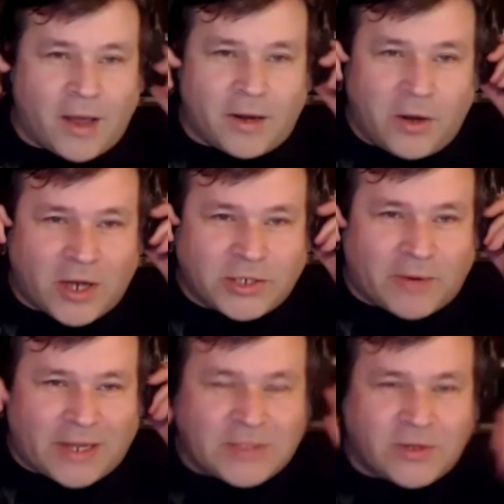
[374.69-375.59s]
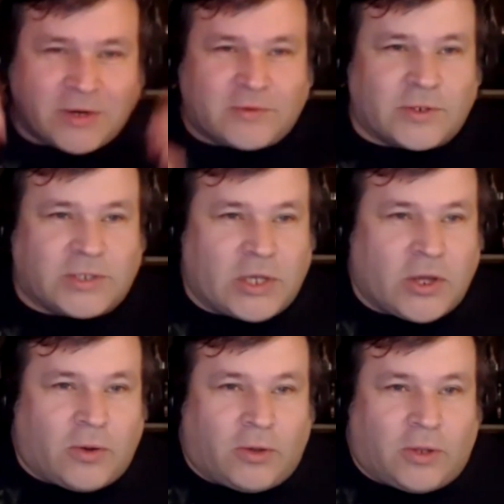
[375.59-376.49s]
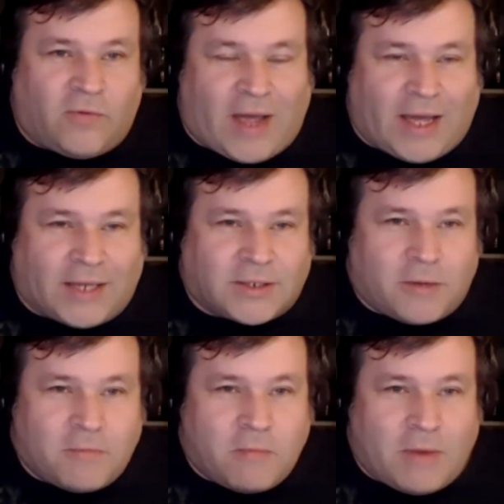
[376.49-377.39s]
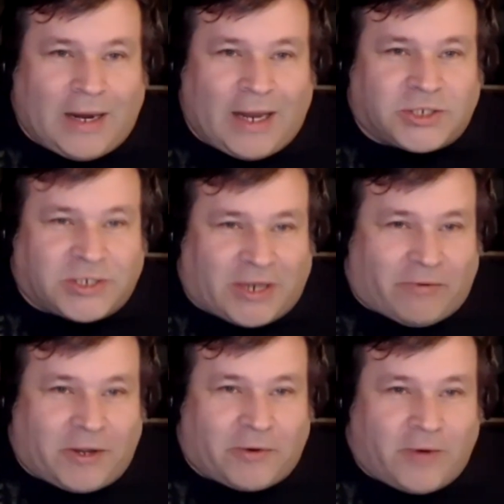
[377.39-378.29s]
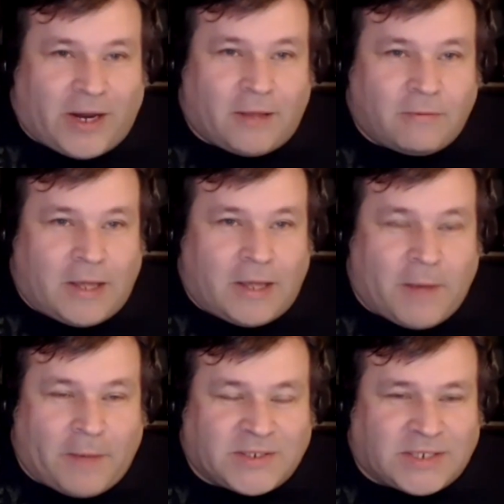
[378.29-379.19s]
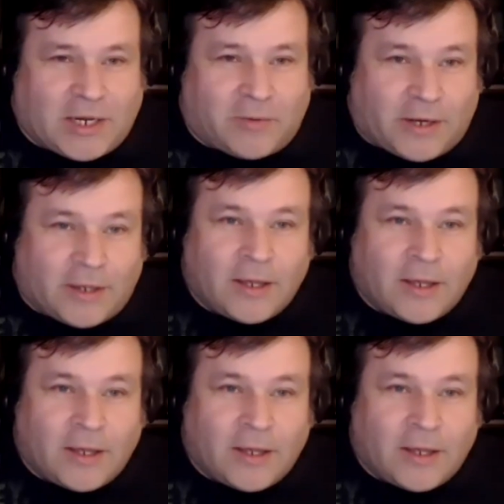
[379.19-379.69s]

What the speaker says: Nigel, outside of Doctor Who, you've had a legendary career in puppeteering.